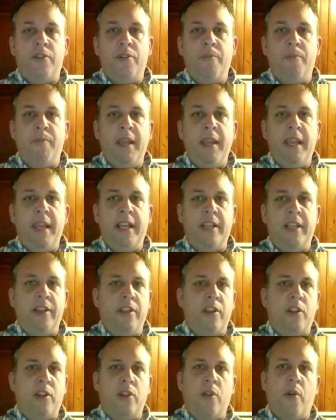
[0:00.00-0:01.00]
to be in
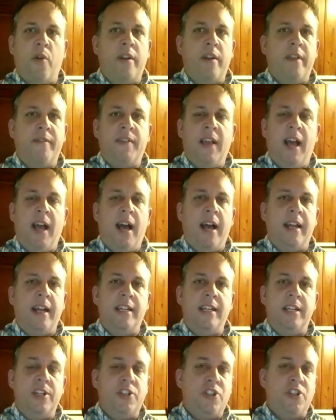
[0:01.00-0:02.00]
the glory of God
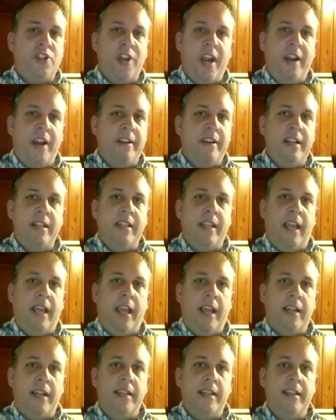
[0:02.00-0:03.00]
and to share in that.
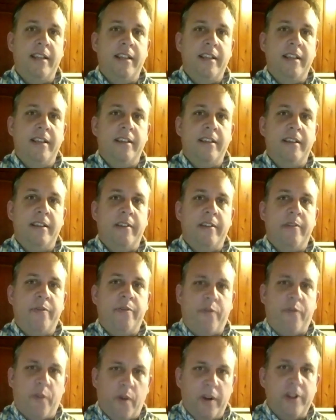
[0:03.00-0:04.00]

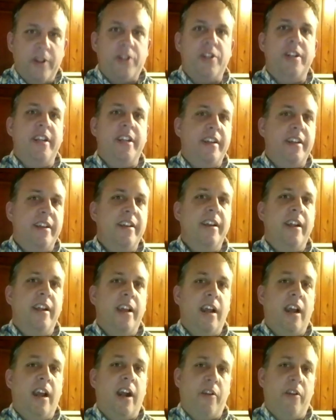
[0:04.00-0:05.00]
Fortunate
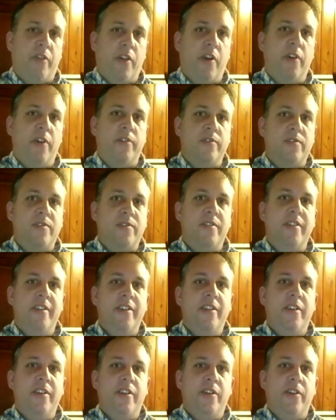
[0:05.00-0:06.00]
are those
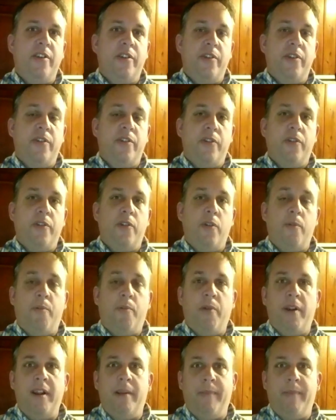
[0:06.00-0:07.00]
who
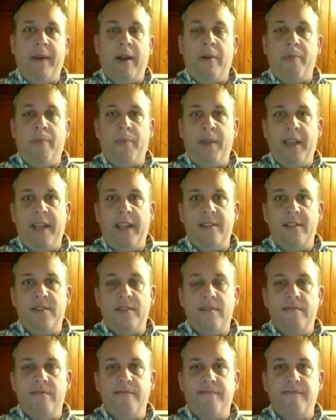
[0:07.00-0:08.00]
bring about
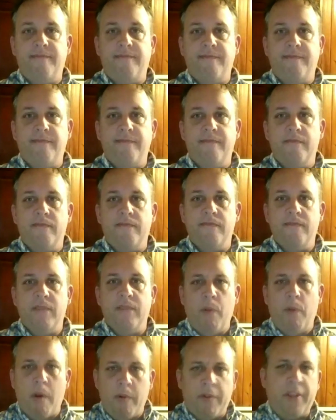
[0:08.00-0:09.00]
peace.
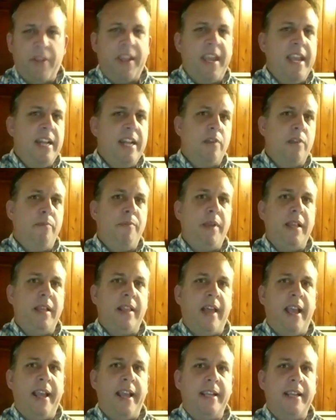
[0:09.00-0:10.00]
What will the kingdom be
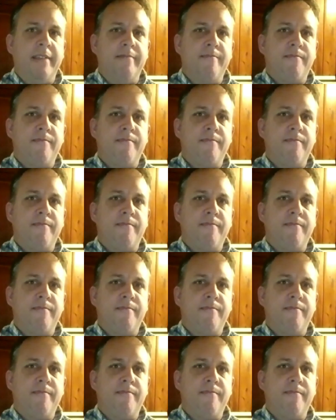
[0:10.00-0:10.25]
like?